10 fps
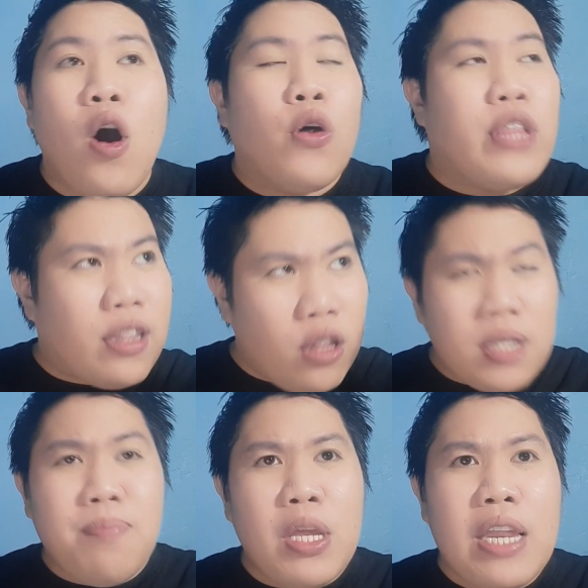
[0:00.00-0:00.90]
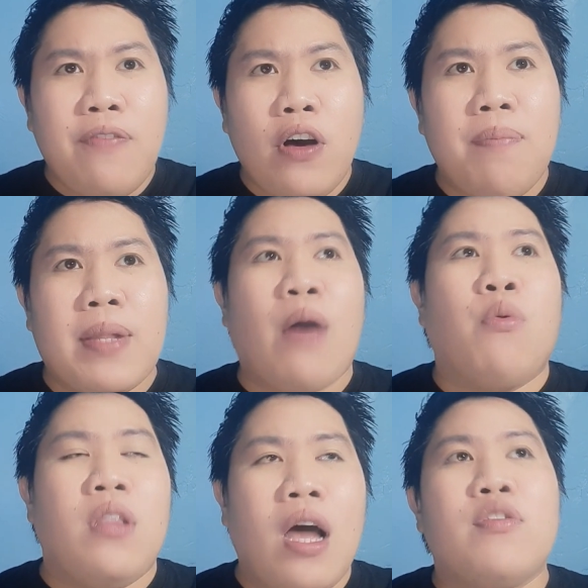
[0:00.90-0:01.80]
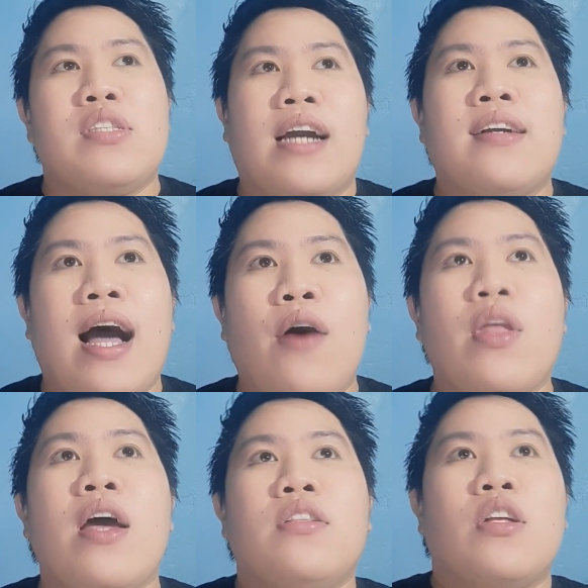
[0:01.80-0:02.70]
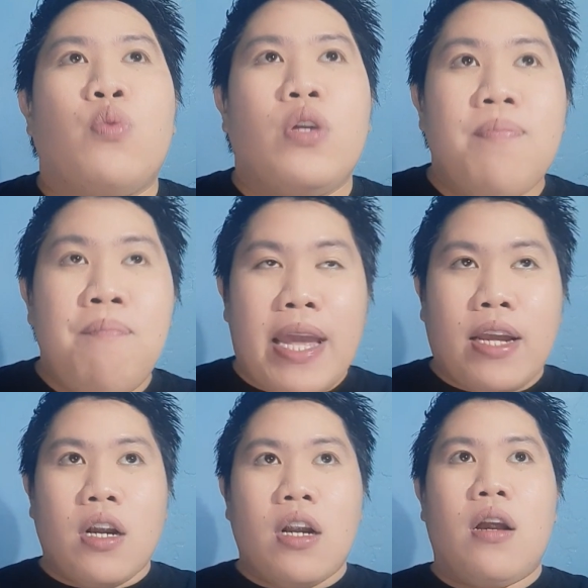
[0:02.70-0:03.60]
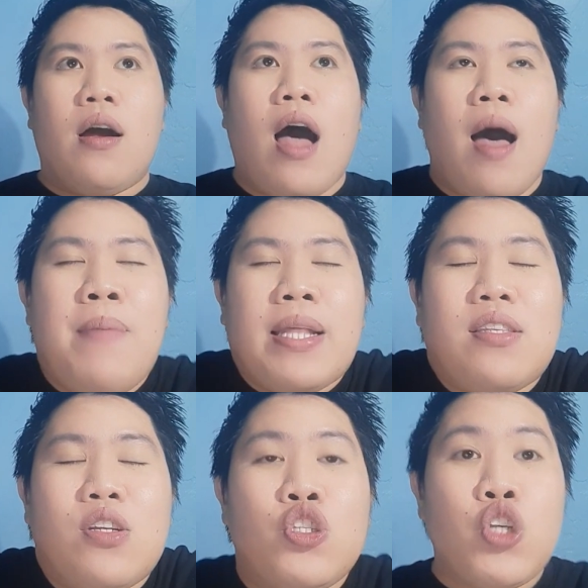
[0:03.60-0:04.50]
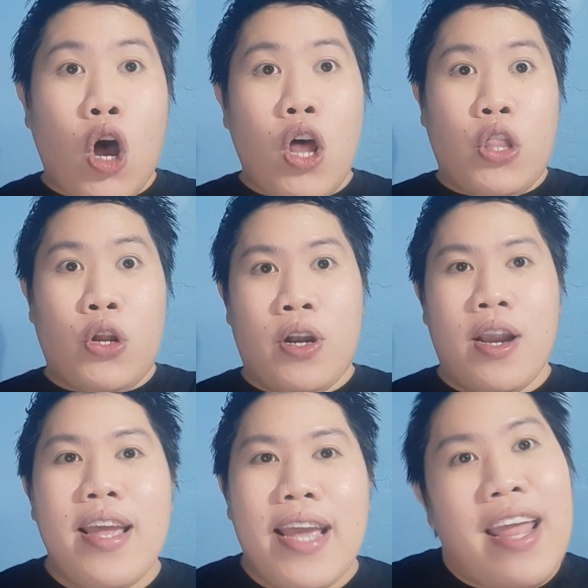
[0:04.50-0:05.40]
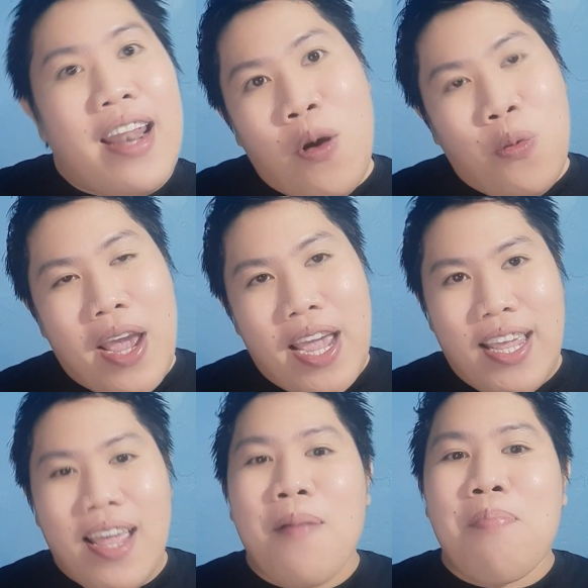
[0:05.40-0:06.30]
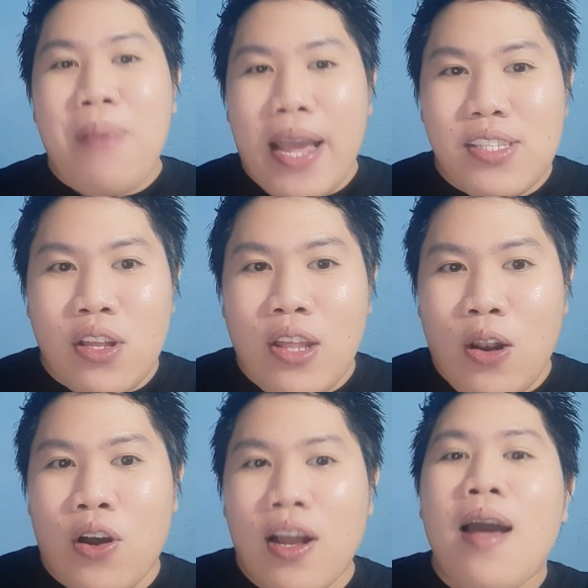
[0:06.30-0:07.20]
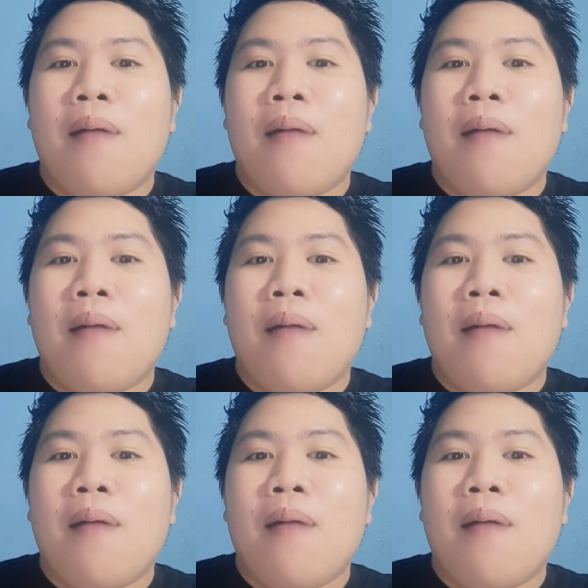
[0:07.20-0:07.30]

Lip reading: Although it looked beautiful, but I would love to see a gown that would make her a bit taller in a way based on the look.